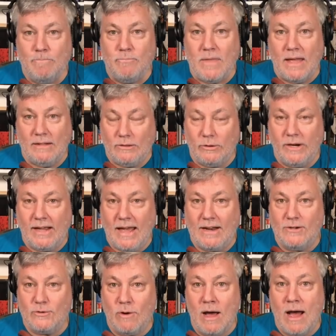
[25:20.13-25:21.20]
and learning how
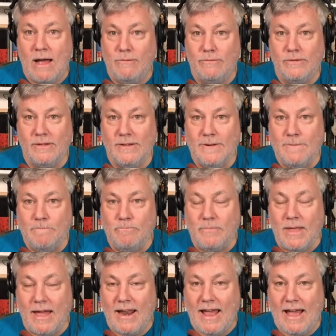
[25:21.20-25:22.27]
to drive
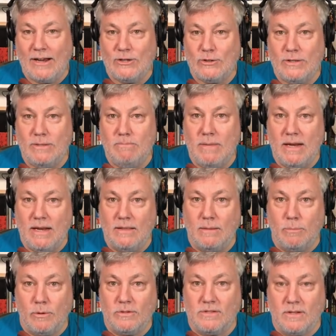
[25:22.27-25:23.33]
and actually meeting the
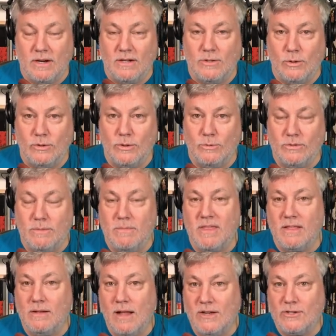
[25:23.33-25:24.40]
person that I told you was a
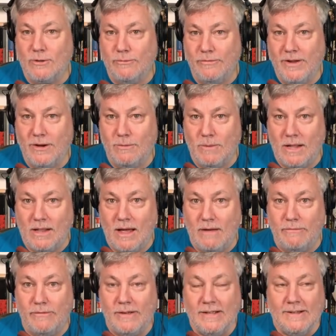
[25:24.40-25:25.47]
mythological figure in my
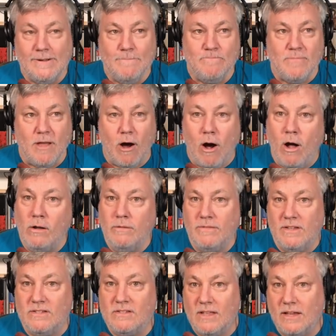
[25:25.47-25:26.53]
life. All of
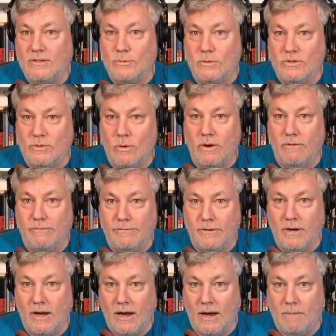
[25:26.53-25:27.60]
these things were sort of
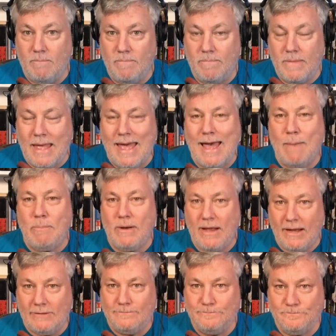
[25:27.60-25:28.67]
um,
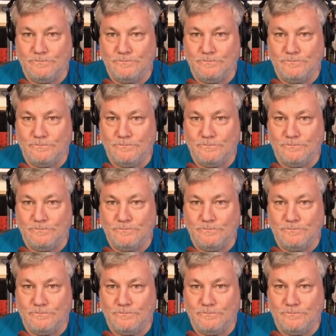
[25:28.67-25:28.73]
happening